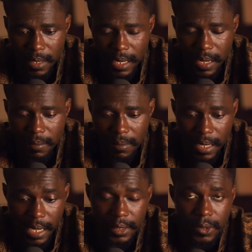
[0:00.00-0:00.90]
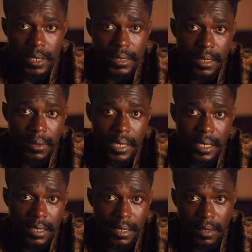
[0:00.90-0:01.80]
um,
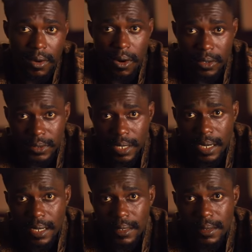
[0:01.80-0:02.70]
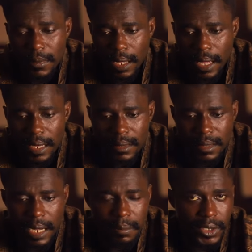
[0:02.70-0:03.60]
S23 Ultra
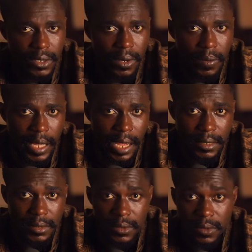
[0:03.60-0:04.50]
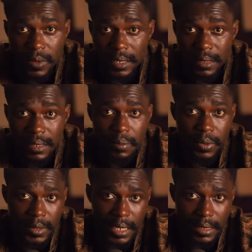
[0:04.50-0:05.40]
and I'm sure it has to do with the
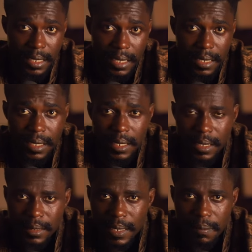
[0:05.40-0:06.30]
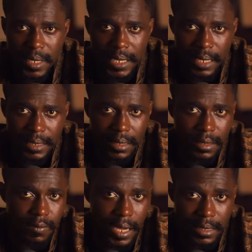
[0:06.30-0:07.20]
processor. The MediaTek
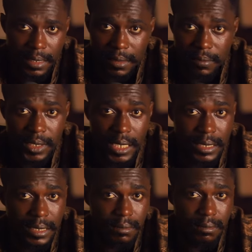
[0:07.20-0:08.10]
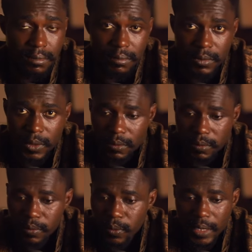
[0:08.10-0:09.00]
devices just
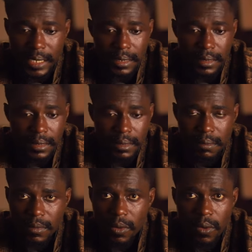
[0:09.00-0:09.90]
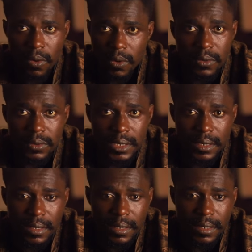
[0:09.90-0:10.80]
wouldn't hold
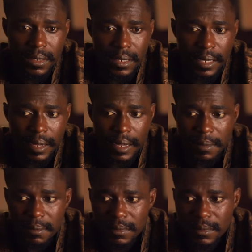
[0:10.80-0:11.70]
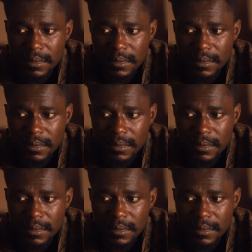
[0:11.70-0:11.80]
um,